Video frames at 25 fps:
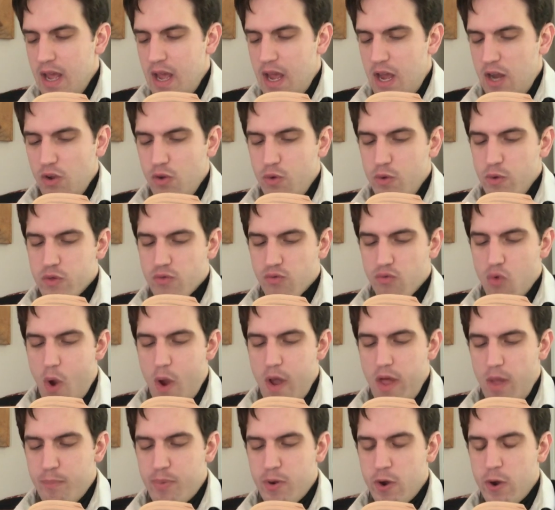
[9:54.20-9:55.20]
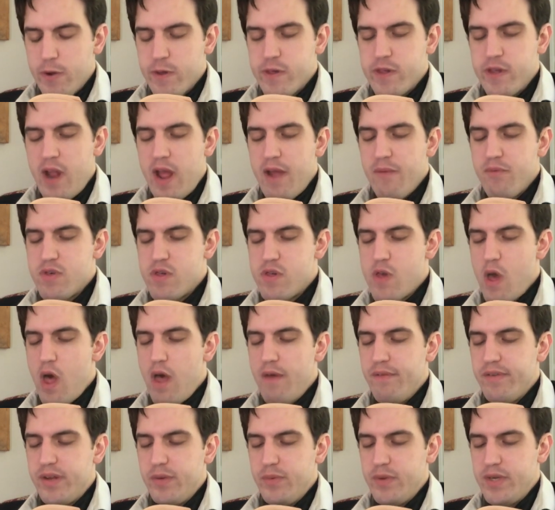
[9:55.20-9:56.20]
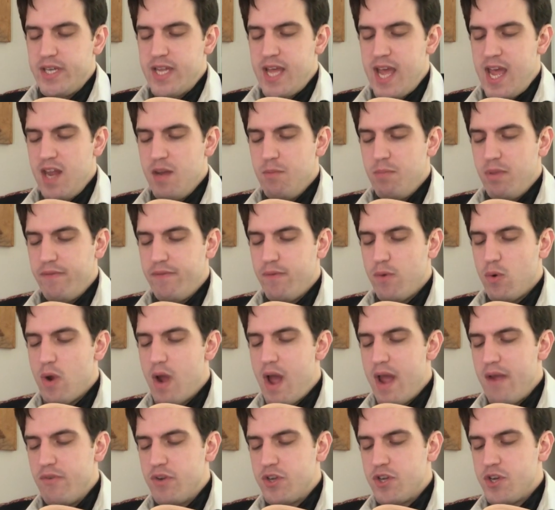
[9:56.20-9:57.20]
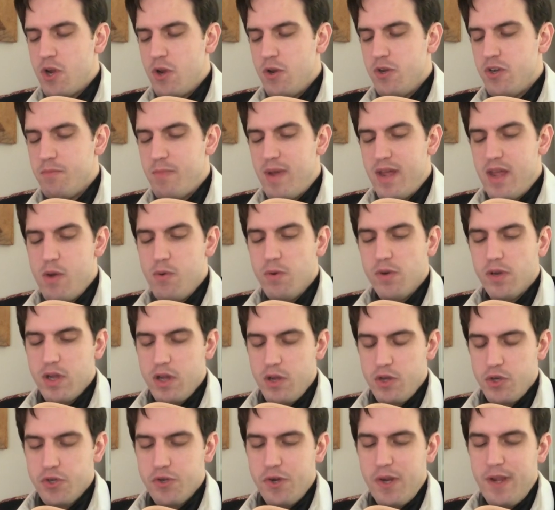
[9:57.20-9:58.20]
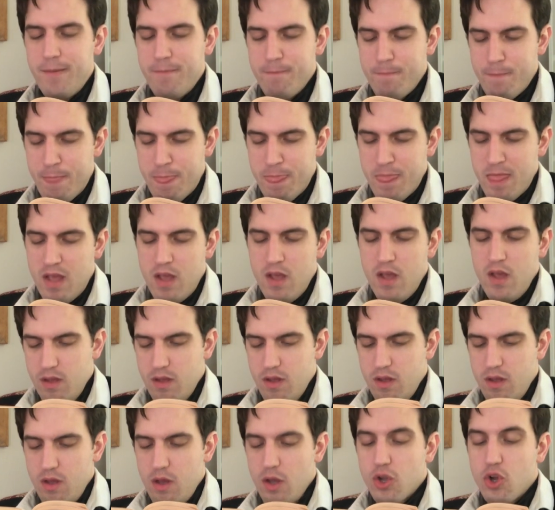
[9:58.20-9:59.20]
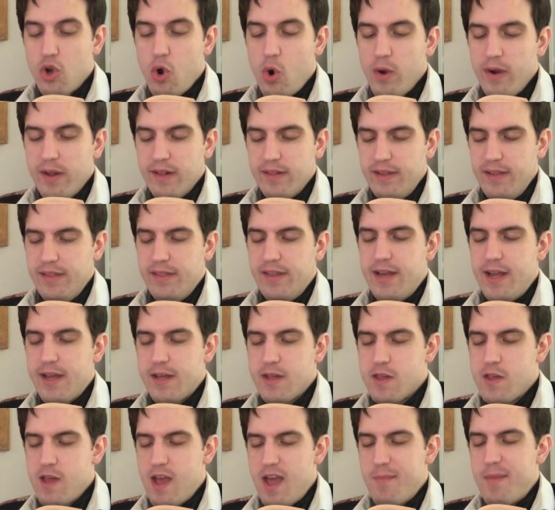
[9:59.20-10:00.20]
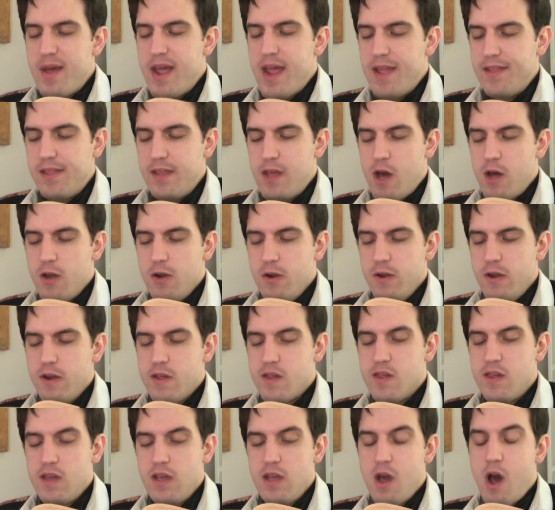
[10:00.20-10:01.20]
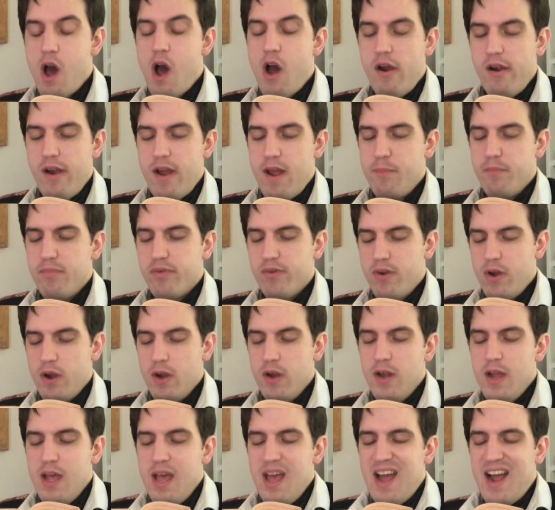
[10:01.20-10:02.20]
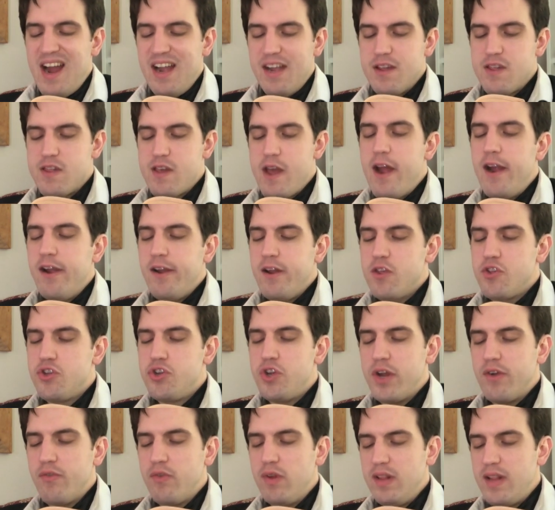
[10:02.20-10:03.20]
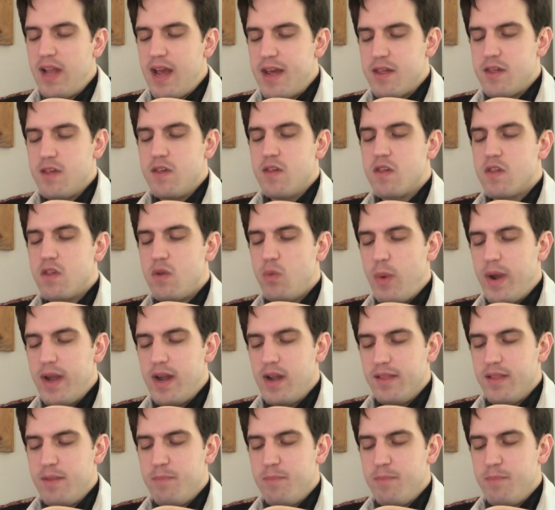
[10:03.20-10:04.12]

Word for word: and whose royal person I resolved to attend before I returned to my own country. Accordingly, the next time I had the honor to see our emperor, I desired his general license to wait on the